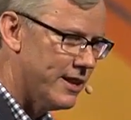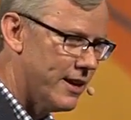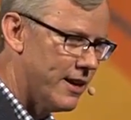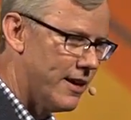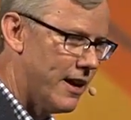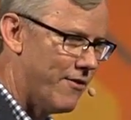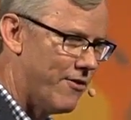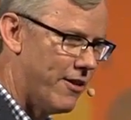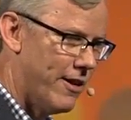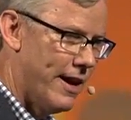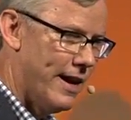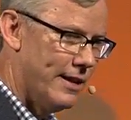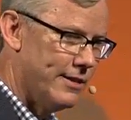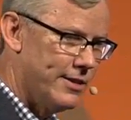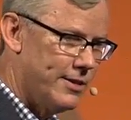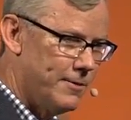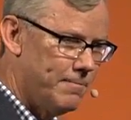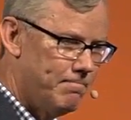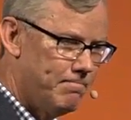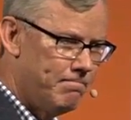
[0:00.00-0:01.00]
than it ever
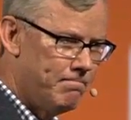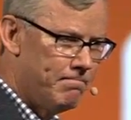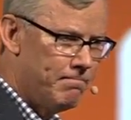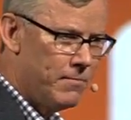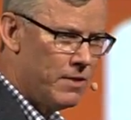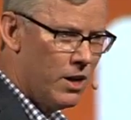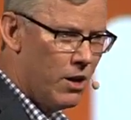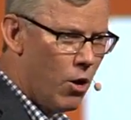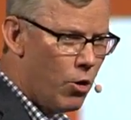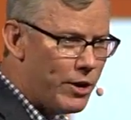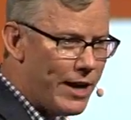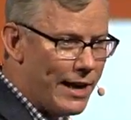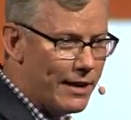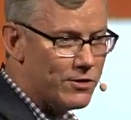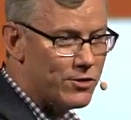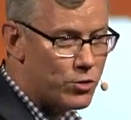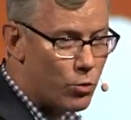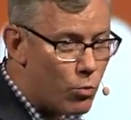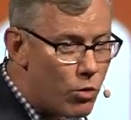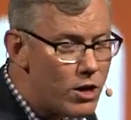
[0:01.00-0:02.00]
has. Okay,
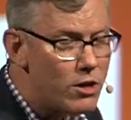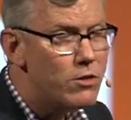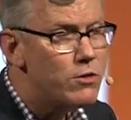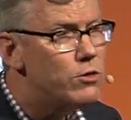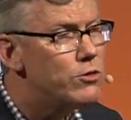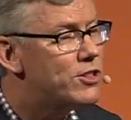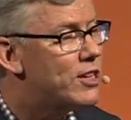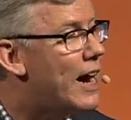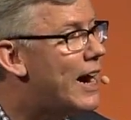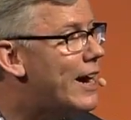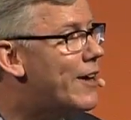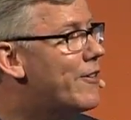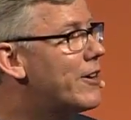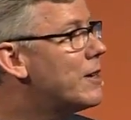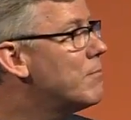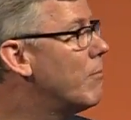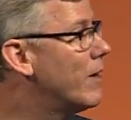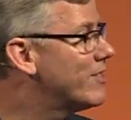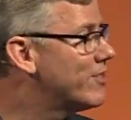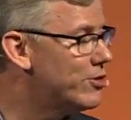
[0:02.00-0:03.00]
so what are those
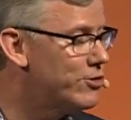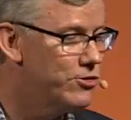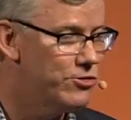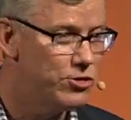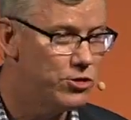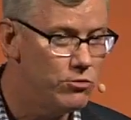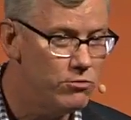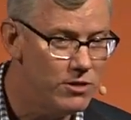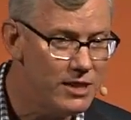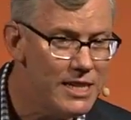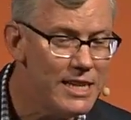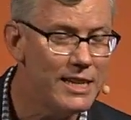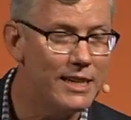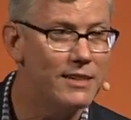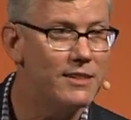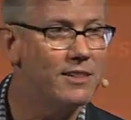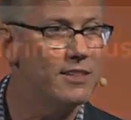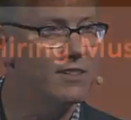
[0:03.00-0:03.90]
hiring muscles you need